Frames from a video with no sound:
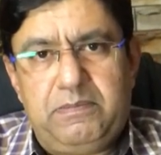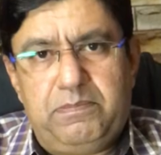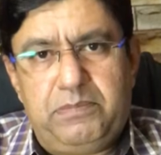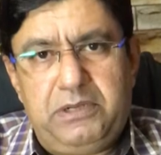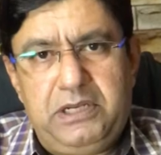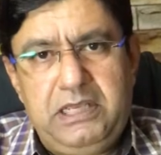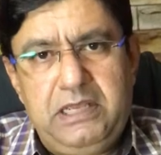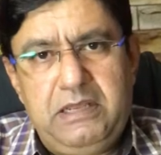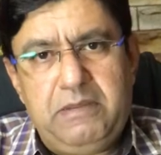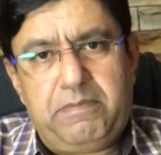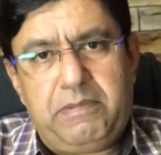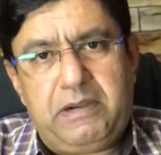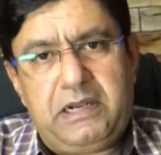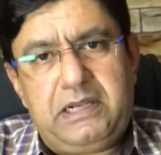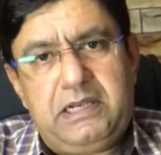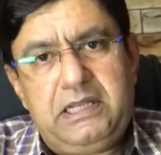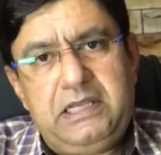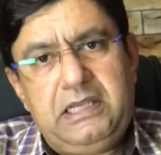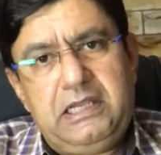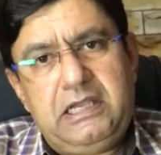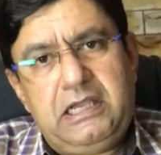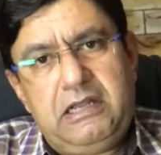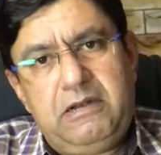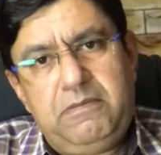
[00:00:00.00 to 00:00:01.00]

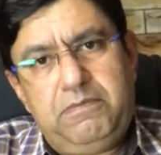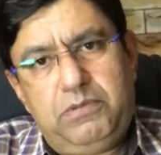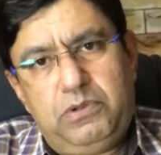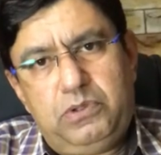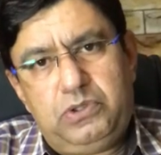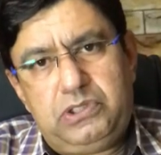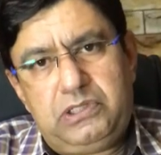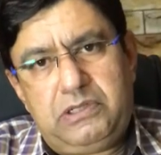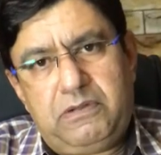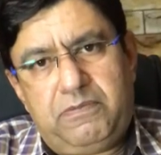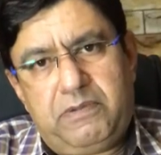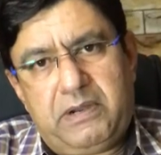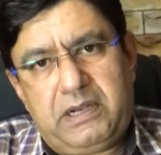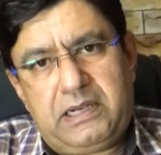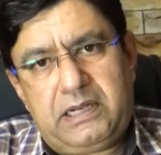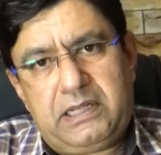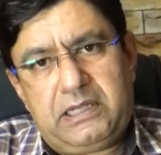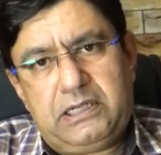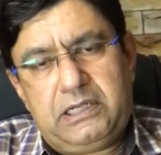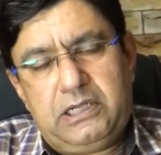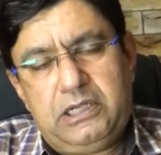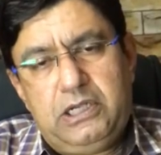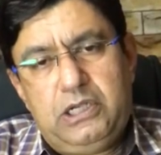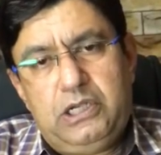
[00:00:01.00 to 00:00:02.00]
prehepatic and posthepatic.
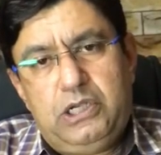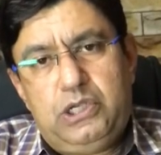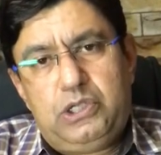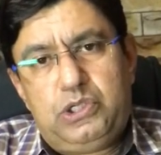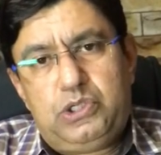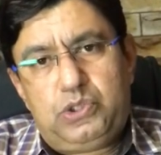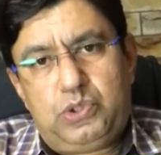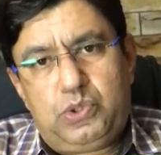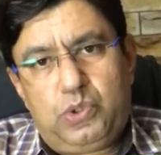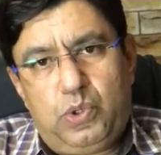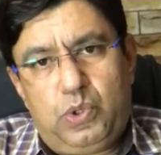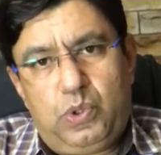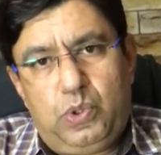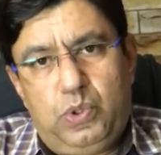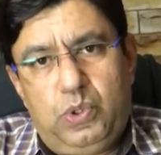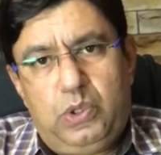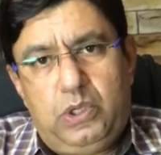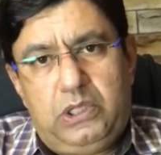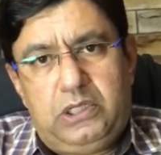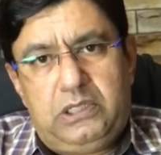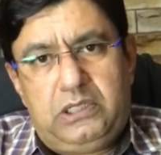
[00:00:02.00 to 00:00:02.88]
So